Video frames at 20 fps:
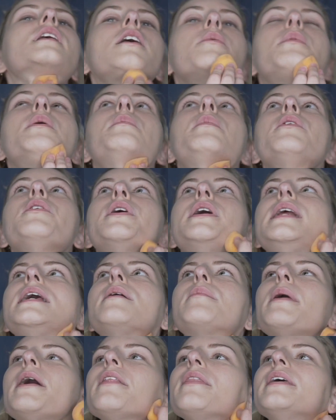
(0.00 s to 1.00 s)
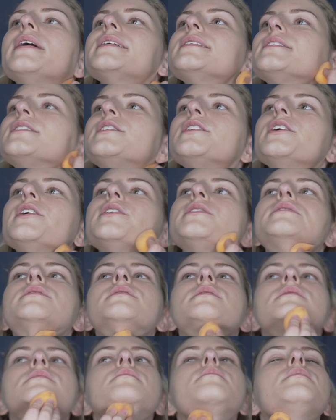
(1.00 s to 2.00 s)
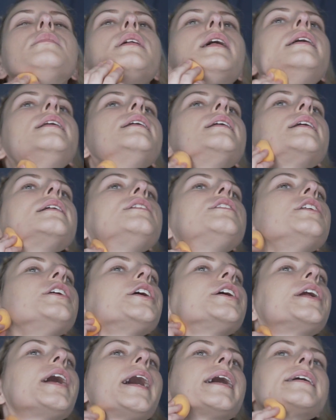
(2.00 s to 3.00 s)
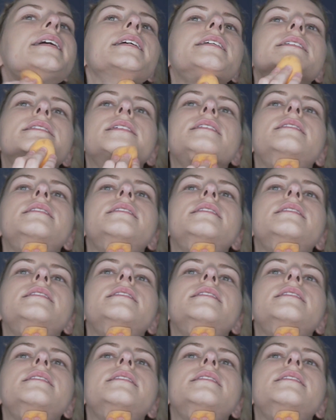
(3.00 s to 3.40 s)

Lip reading: Remember reading about this too, blending into your neck.